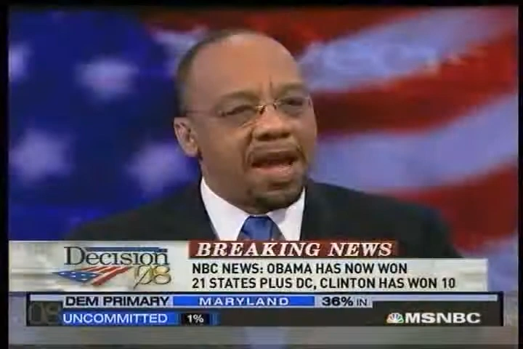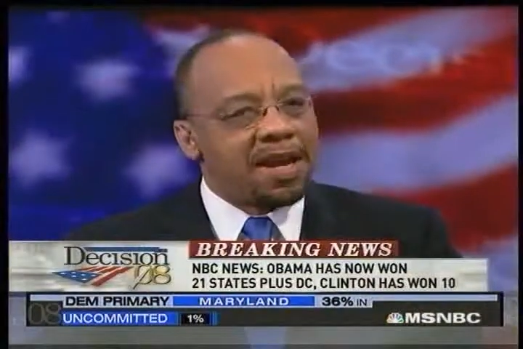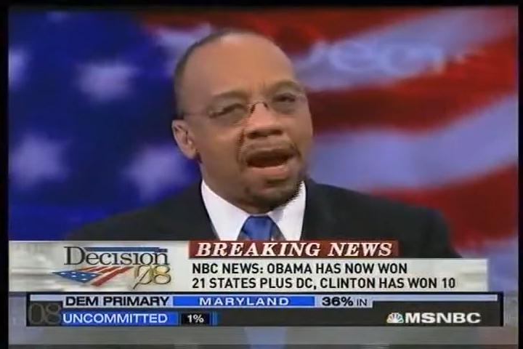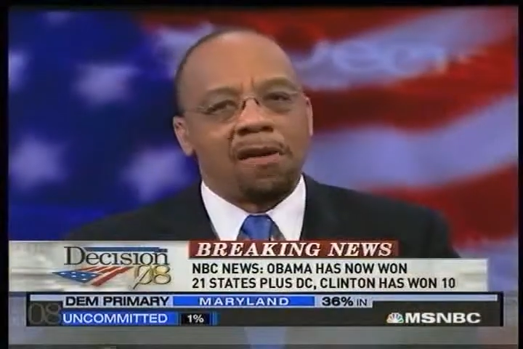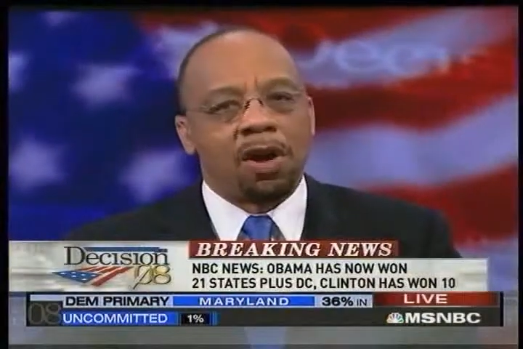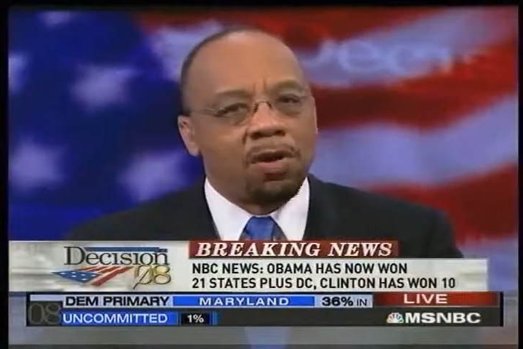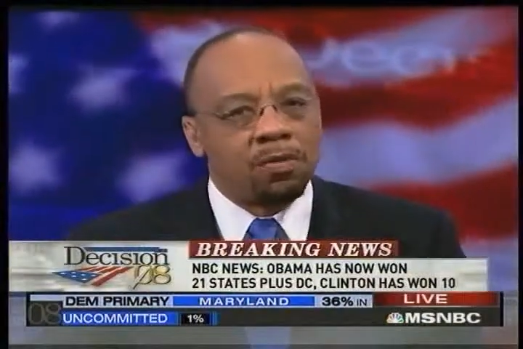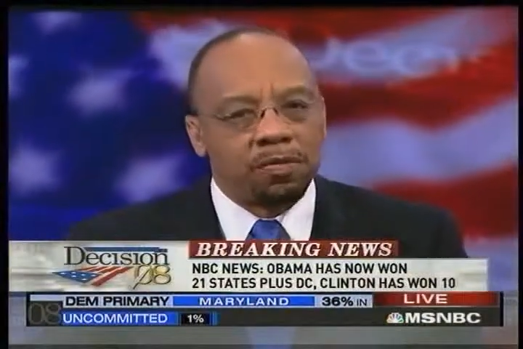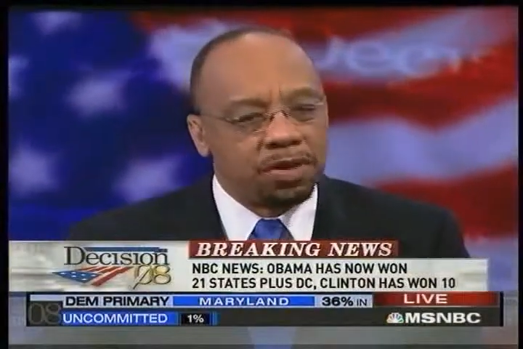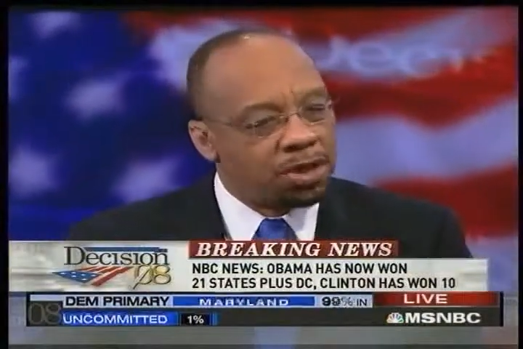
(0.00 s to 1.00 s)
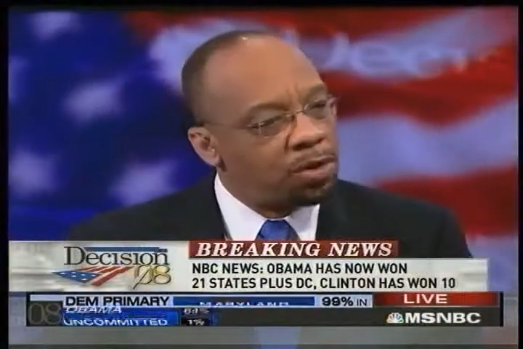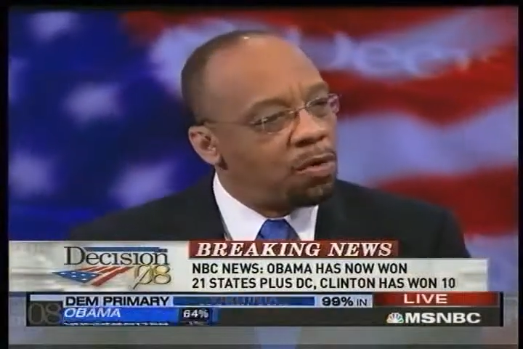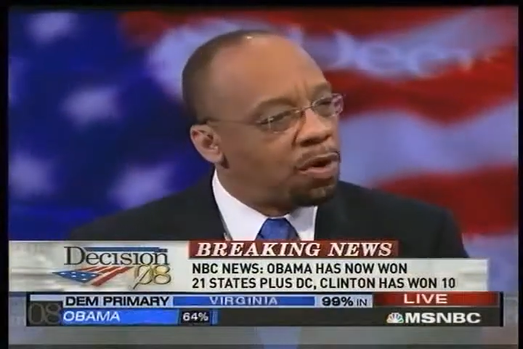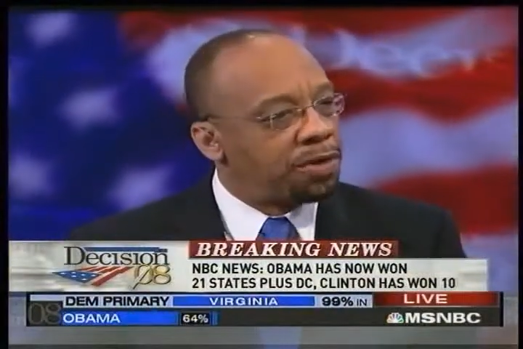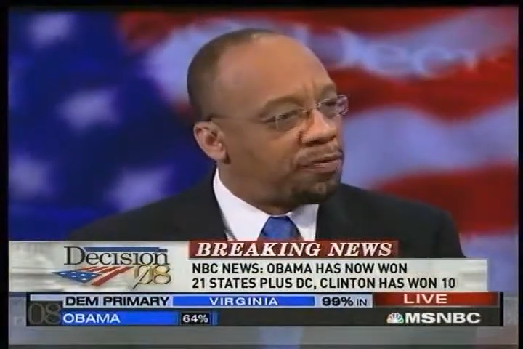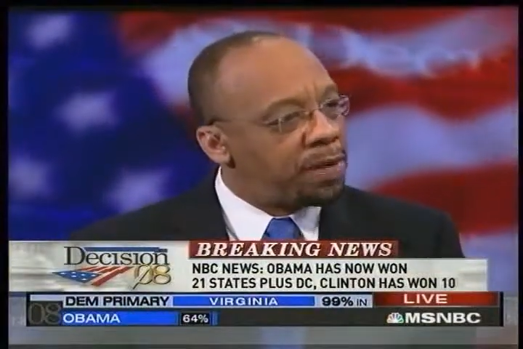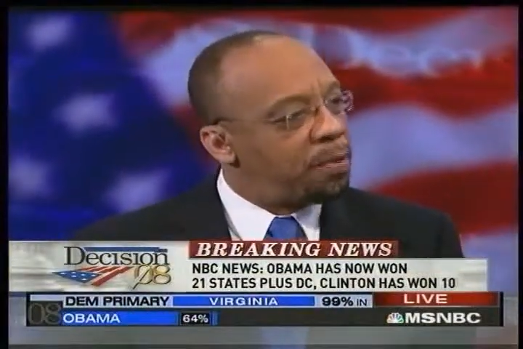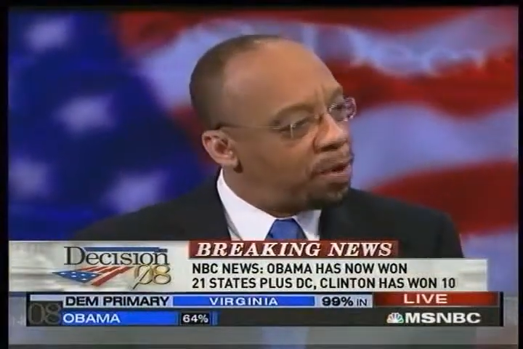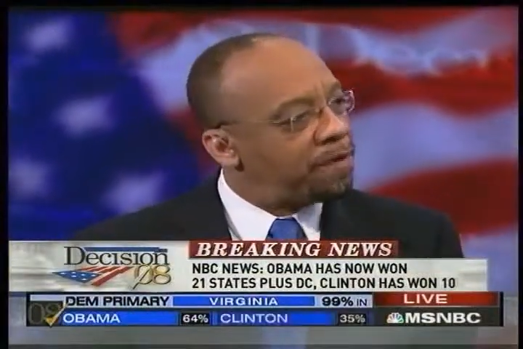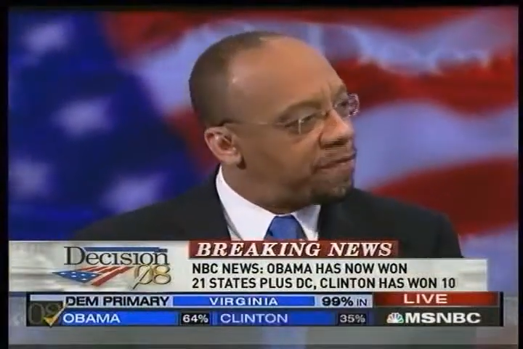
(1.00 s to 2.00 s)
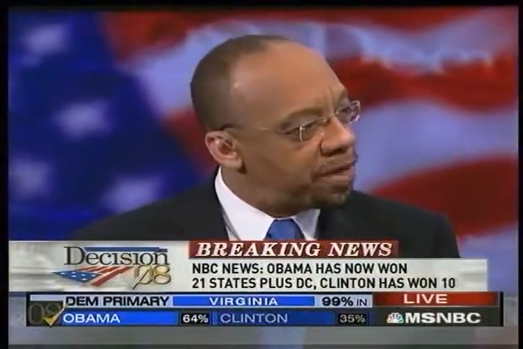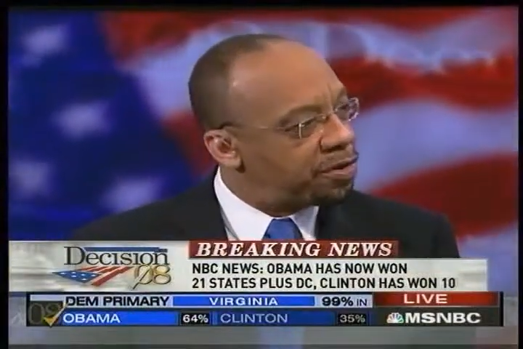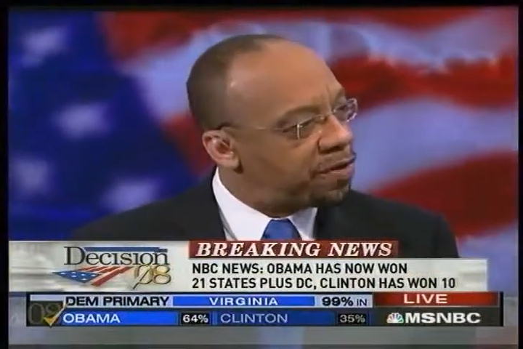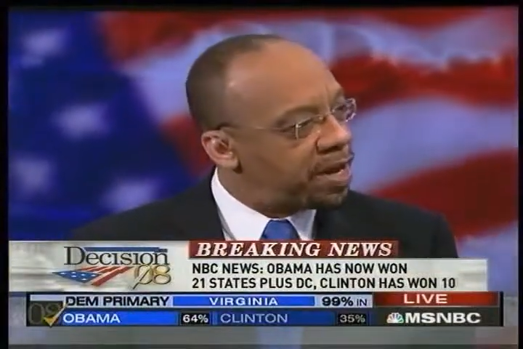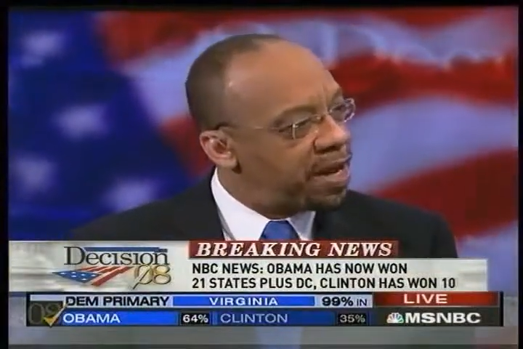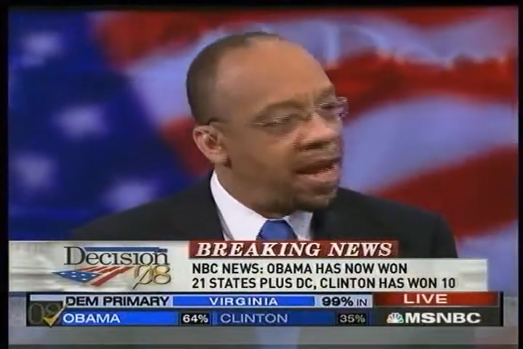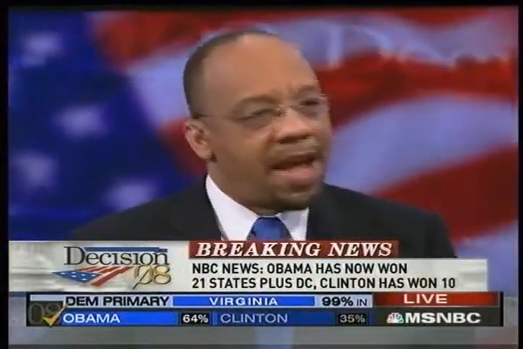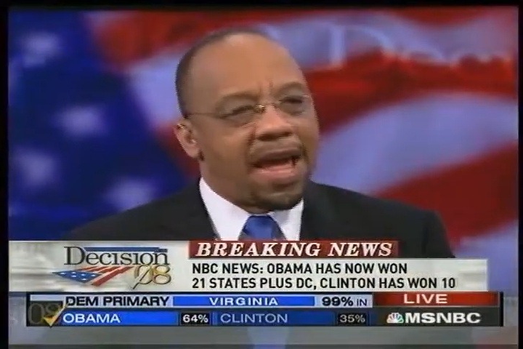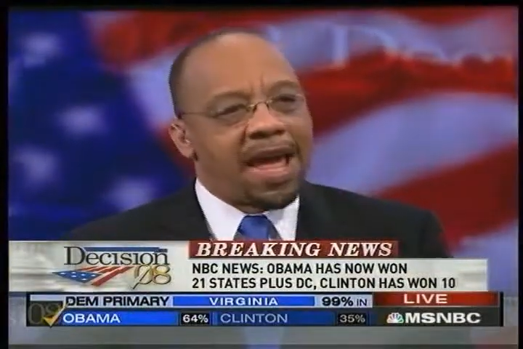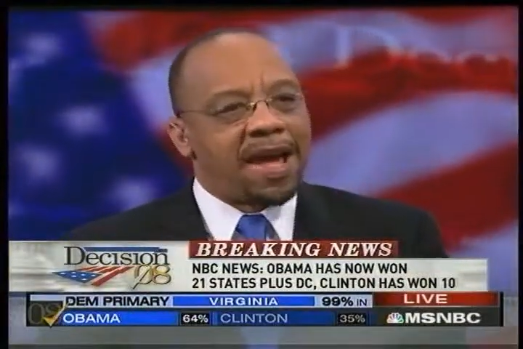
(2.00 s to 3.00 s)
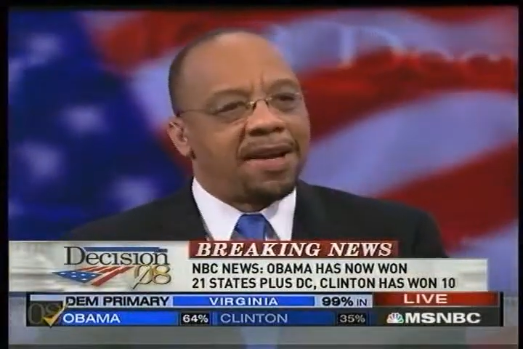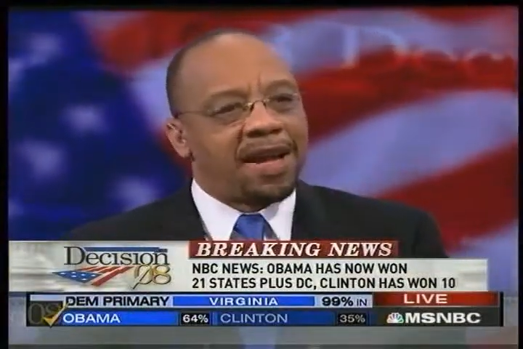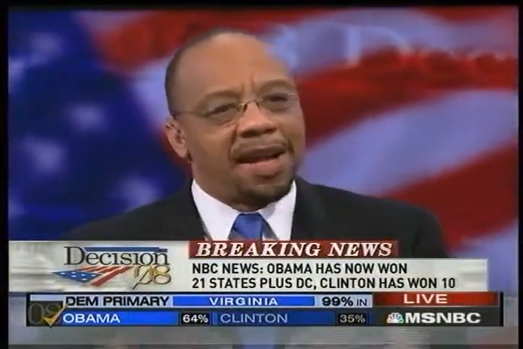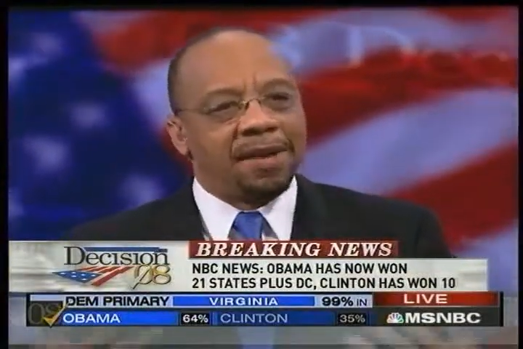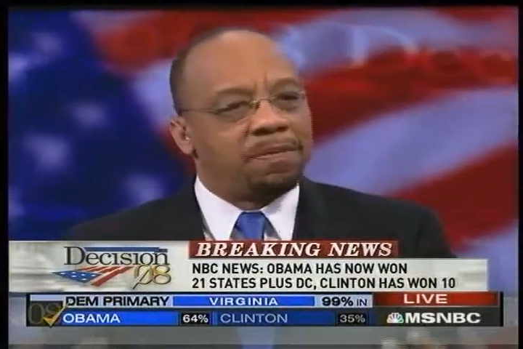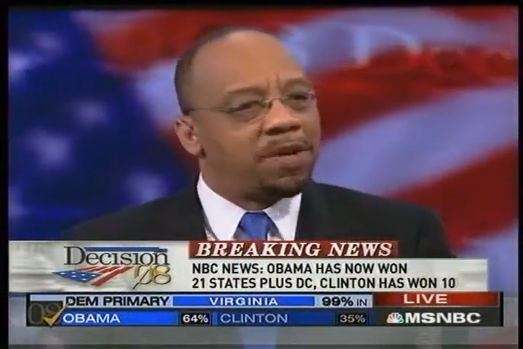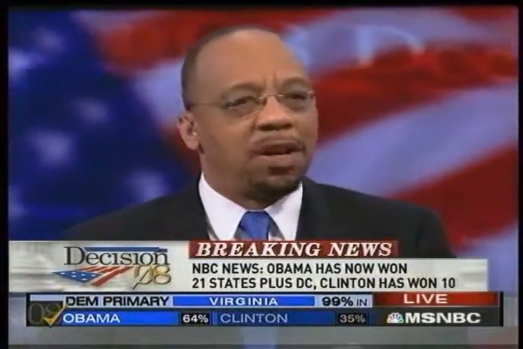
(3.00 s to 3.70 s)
a narrow 2 or 3 point victory and a